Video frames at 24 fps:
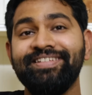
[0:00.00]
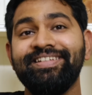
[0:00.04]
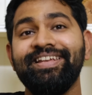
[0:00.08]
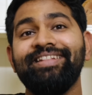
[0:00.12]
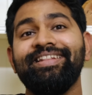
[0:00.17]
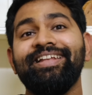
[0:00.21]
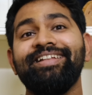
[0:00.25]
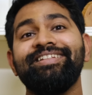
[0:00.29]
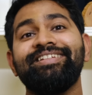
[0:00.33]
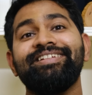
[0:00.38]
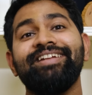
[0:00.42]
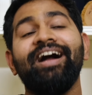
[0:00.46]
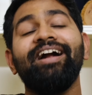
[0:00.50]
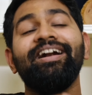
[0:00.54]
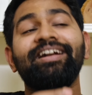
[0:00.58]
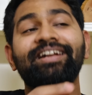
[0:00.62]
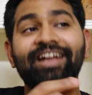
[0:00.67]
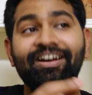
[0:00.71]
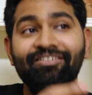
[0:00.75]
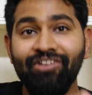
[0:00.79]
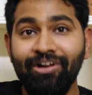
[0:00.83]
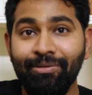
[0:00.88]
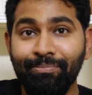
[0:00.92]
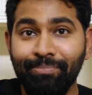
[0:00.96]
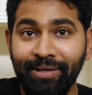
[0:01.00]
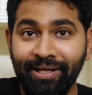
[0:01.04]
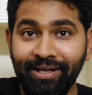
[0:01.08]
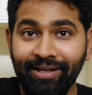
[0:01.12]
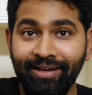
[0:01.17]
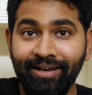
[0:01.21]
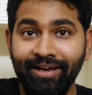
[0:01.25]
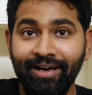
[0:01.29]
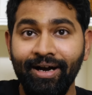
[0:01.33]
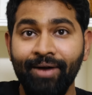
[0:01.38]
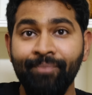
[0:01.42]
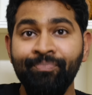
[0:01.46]
and then start
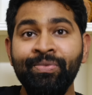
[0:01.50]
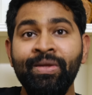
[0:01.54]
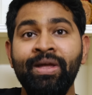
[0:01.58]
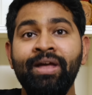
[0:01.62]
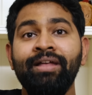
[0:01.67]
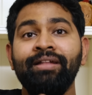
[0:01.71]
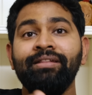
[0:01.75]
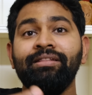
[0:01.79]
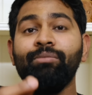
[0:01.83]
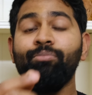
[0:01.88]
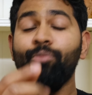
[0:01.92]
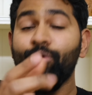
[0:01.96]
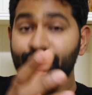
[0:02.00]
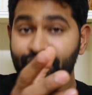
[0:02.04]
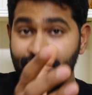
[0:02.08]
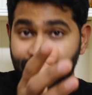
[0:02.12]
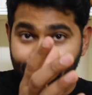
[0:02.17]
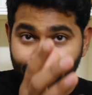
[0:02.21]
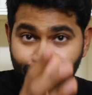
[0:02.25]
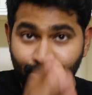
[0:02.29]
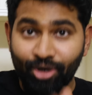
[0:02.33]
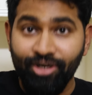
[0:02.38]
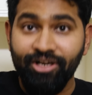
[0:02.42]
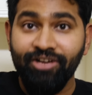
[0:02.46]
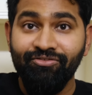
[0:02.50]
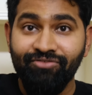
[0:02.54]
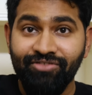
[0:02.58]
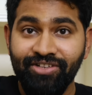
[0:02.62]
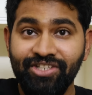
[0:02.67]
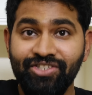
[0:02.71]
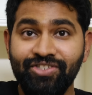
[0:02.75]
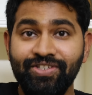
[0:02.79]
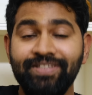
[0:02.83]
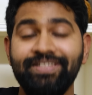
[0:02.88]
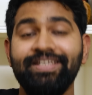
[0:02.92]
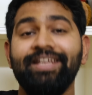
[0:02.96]
developing the most important
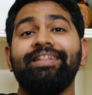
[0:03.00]
features,